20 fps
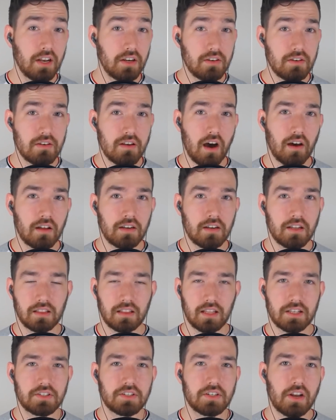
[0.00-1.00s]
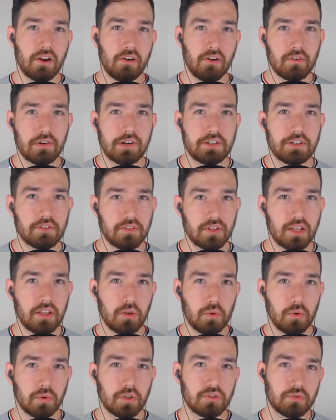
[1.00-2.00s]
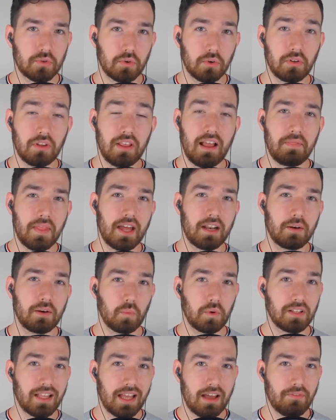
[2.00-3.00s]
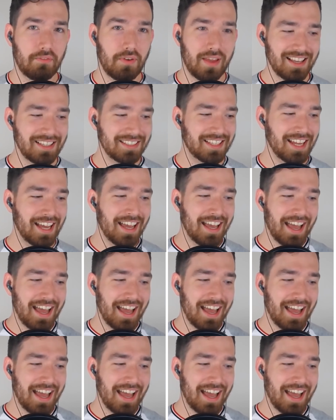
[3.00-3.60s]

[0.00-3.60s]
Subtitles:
non-legendary creature that you control, and that will have haste.